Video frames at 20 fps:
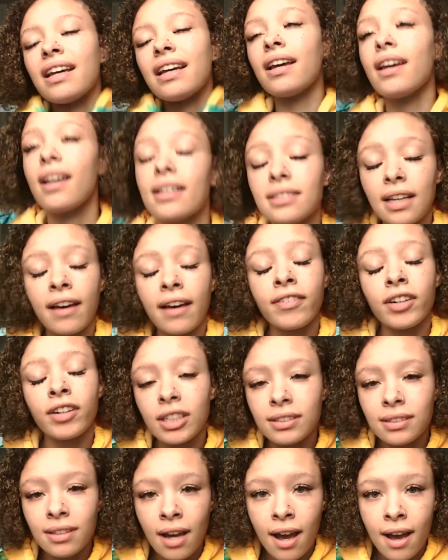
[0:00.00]
is to have a
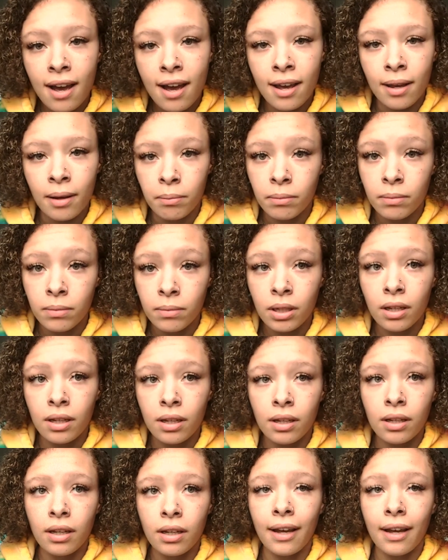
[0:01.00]
good time,
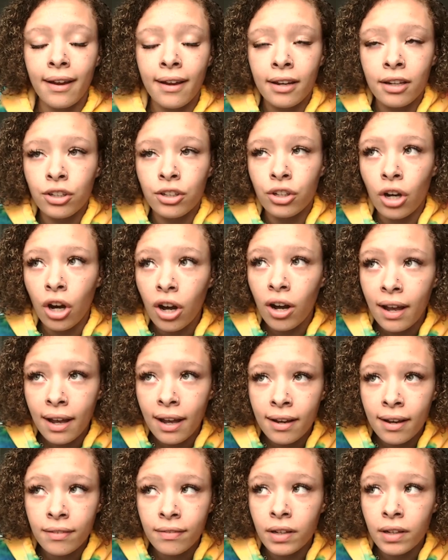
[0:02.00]
and y'all
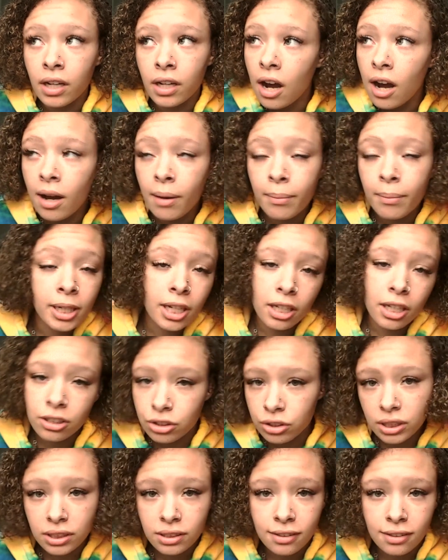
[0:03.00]
have a common
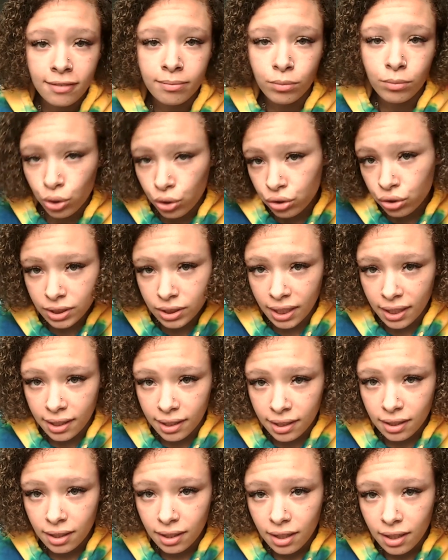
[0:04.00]
interest of music,
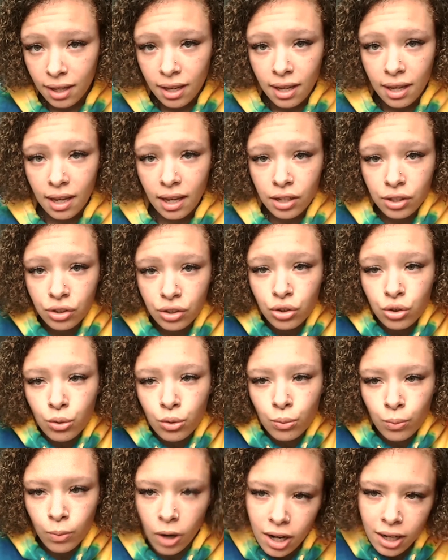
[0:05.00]
and
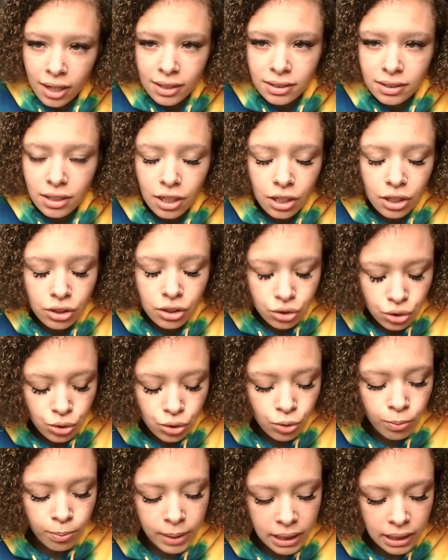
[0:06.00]
you want
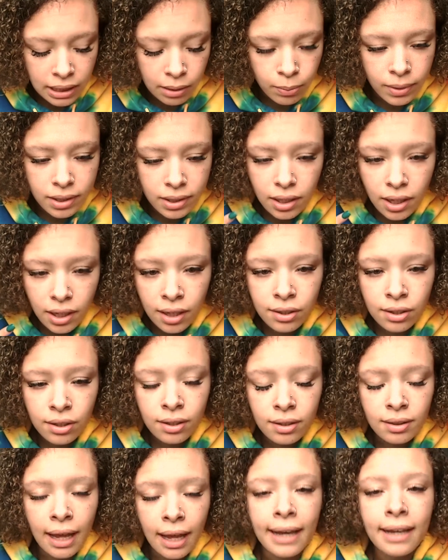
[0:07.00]
to be with other
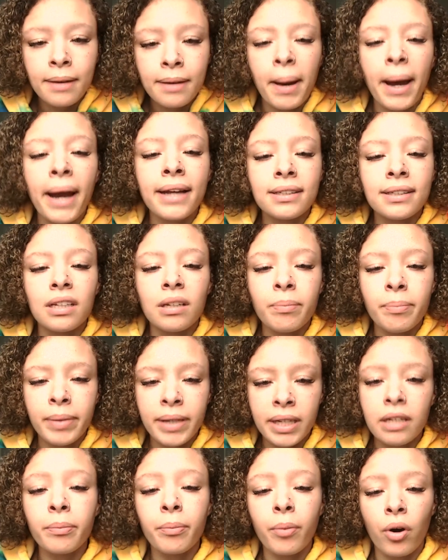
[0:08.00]
like-minded
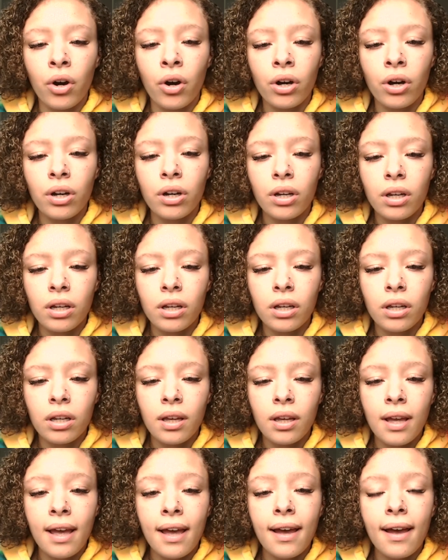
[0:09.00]
people.
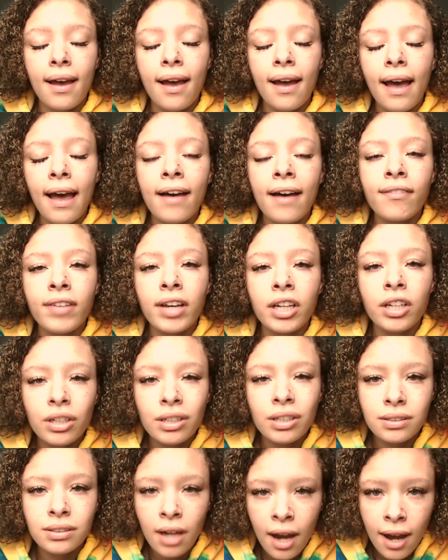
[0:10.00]
Have a
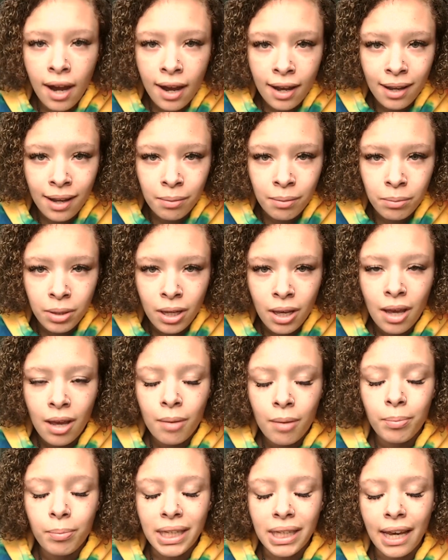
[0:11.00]
good time.
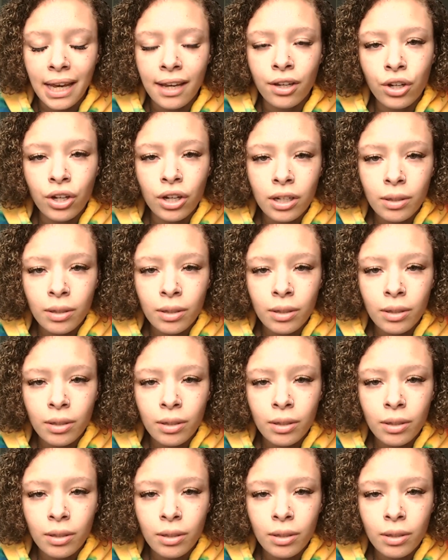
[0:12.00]
Be a good